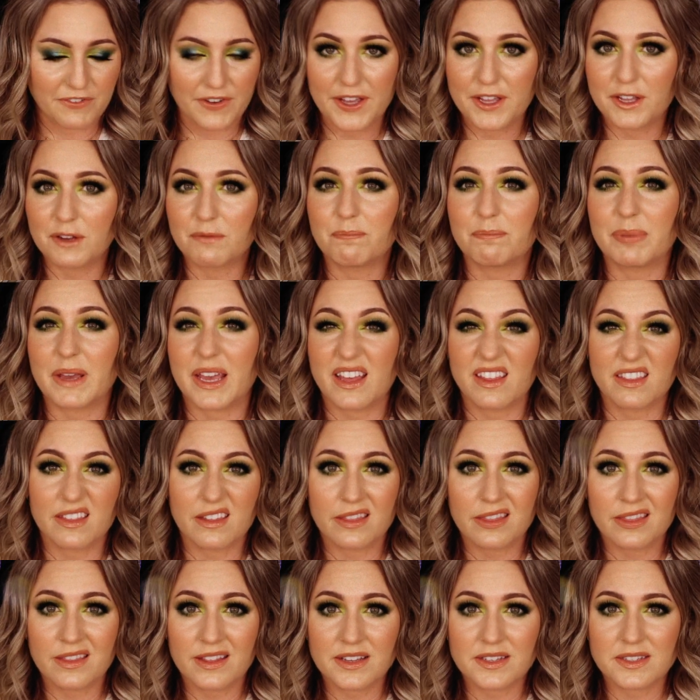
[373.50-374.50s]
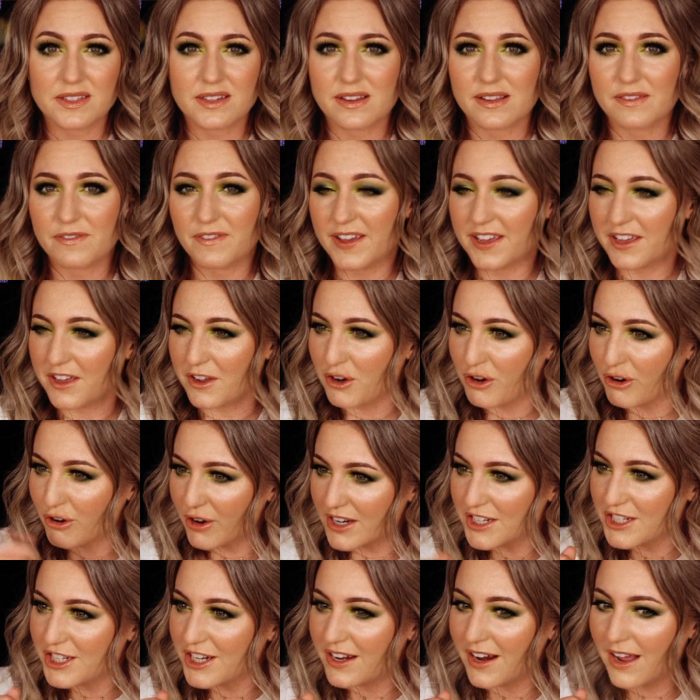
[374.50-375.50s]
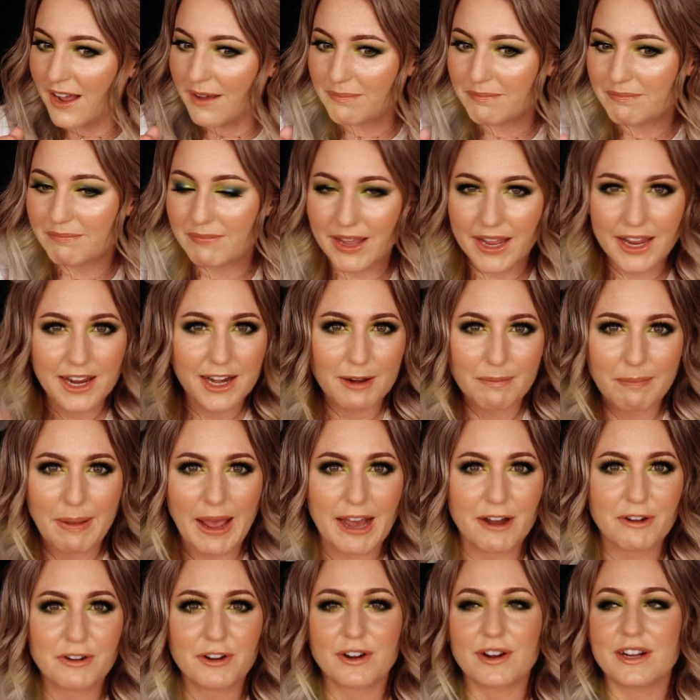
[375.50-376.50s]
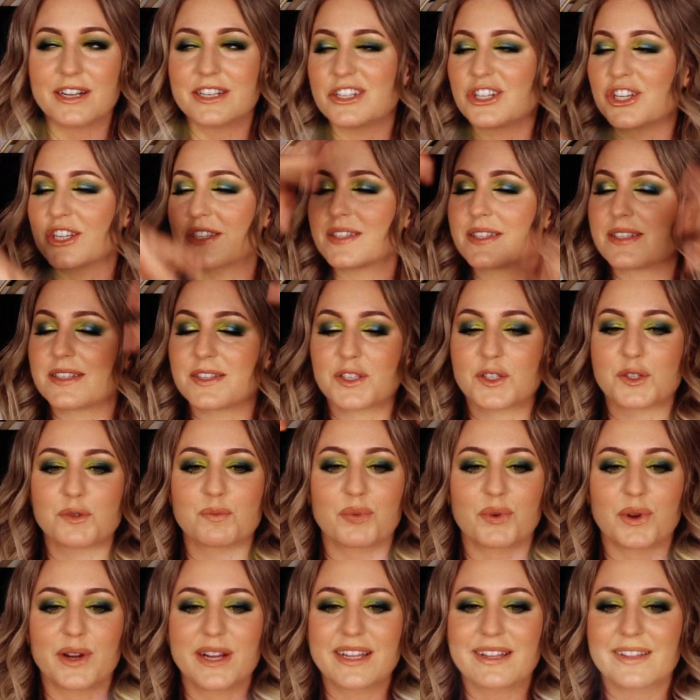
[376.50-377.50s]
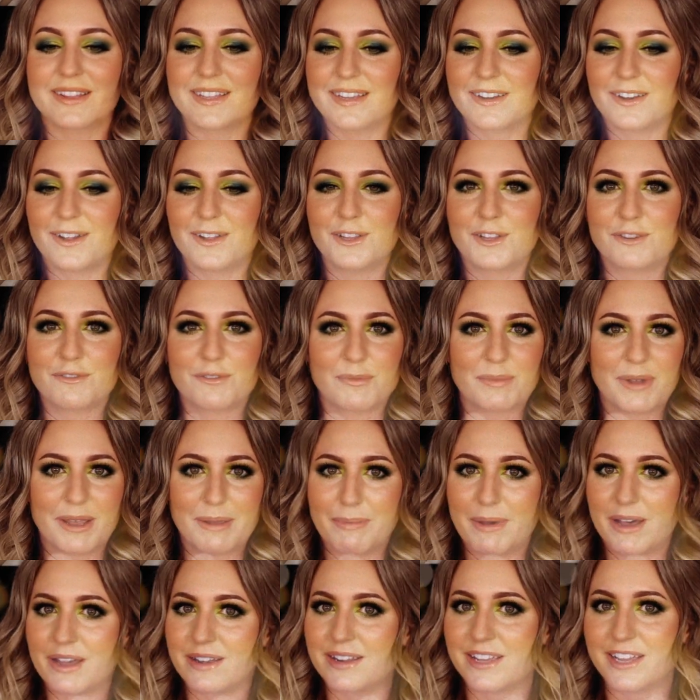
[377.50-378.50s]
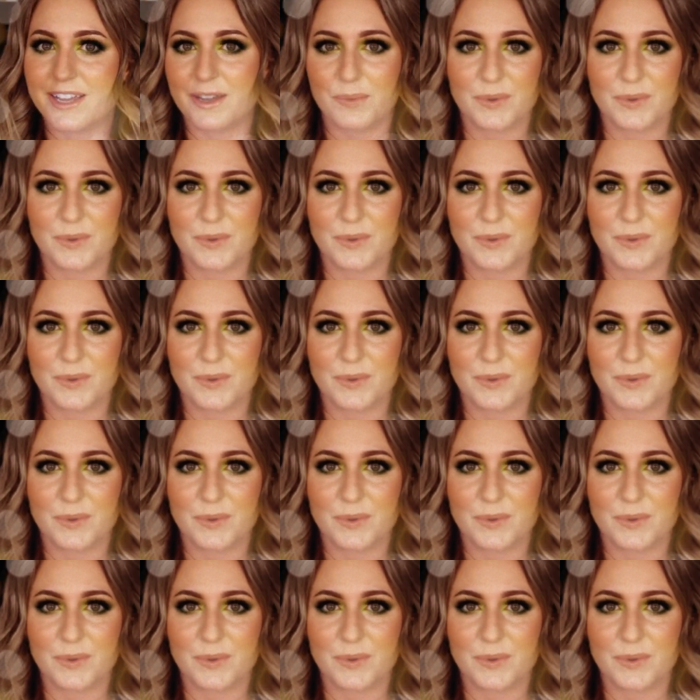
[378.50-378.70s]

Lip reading: I could bathe in this, if I could crush it up, make it a powder and just sprinkle it all over my body, I